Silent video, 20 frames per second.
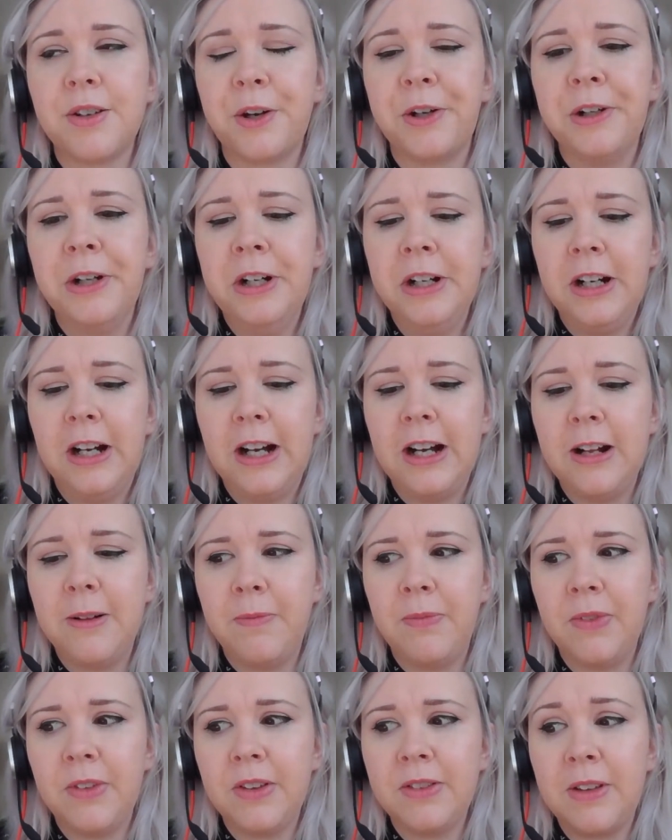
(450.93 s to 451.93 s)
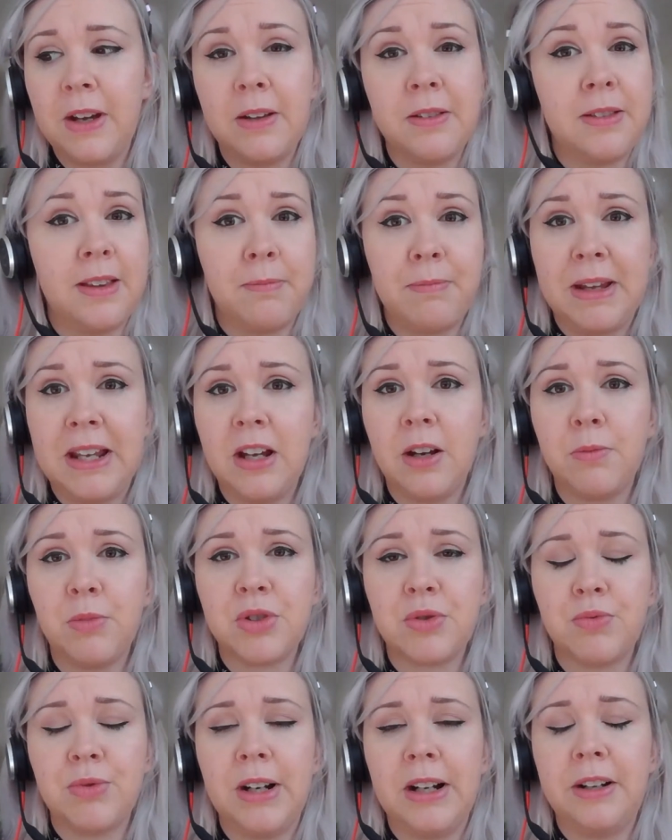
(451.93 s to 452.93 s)
So the
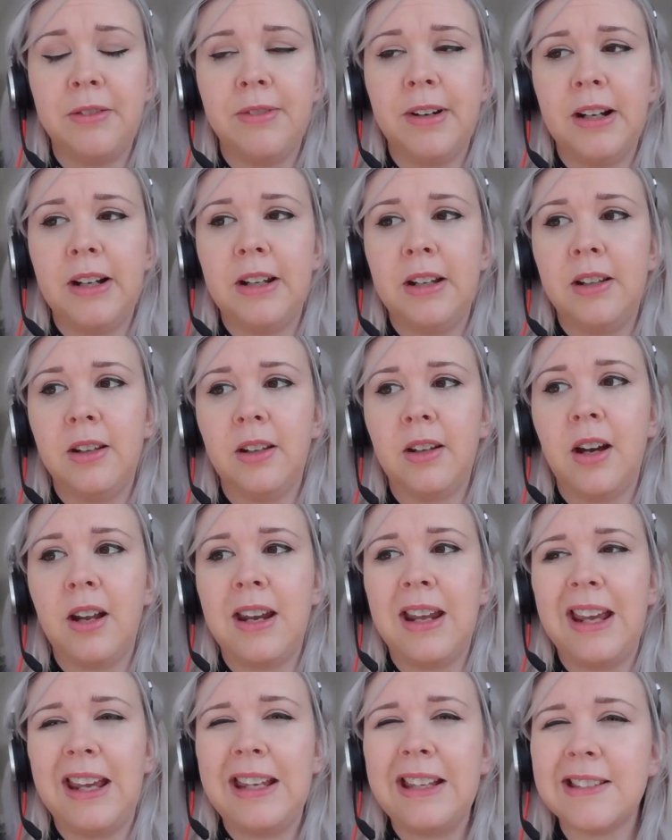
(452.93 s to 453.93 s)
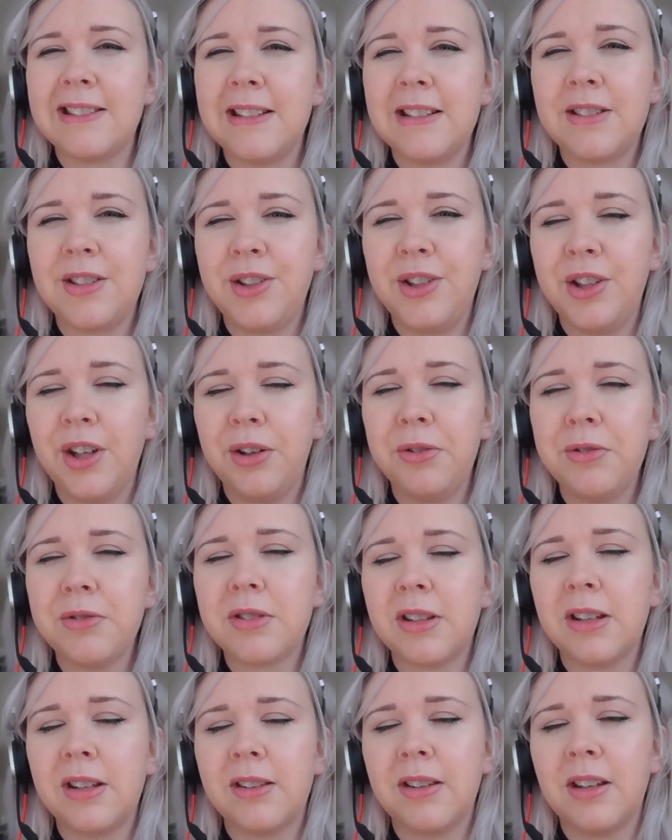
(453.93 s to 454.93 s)
Meetup was really, really kind of easy to
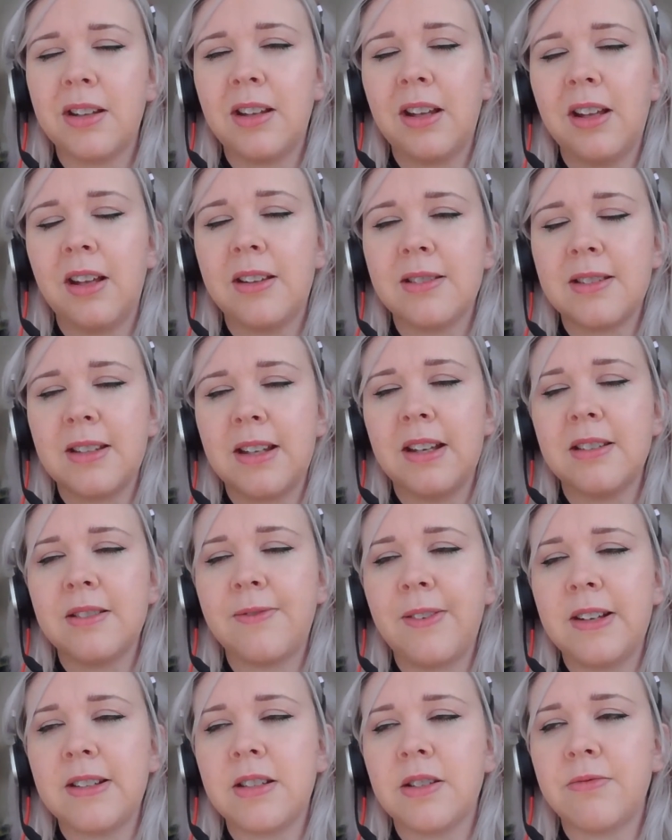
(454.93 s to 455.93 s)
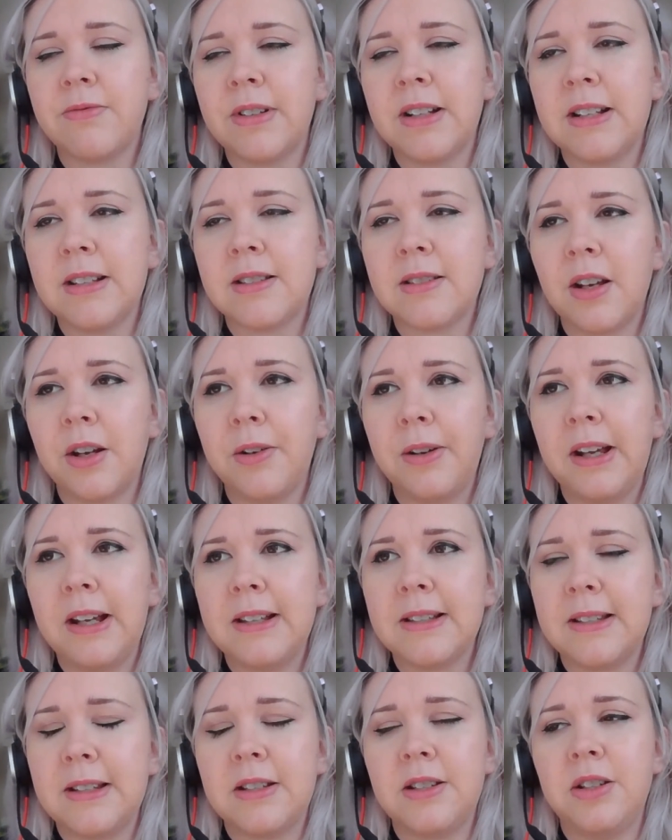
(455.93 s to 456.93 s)
use. The thing is the interface is really so
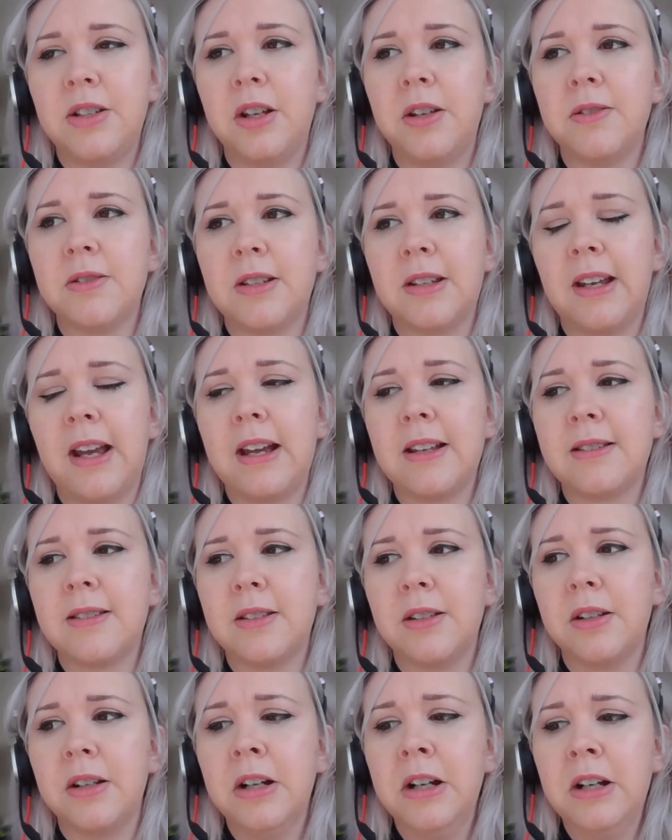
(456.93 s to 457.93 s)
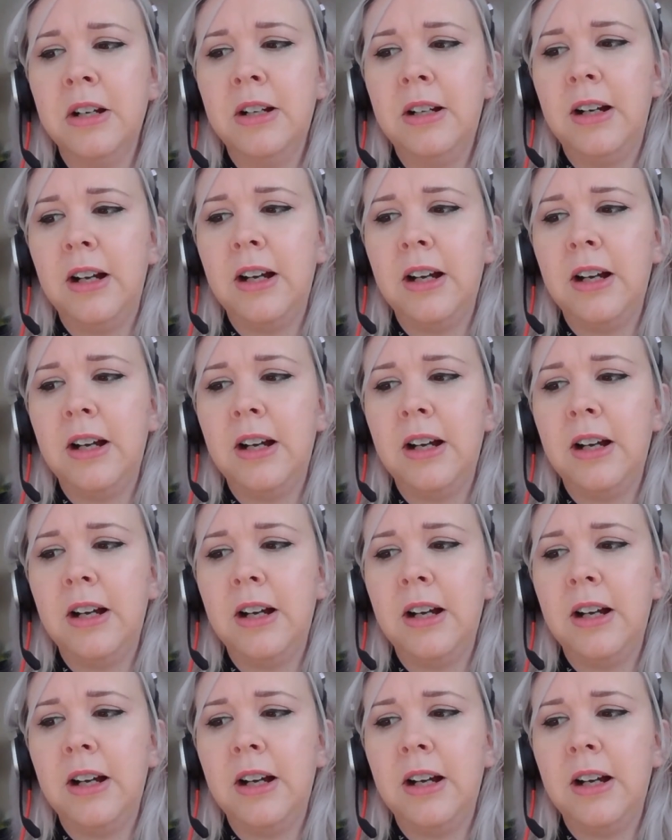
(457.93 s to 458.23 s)
easy to use and get to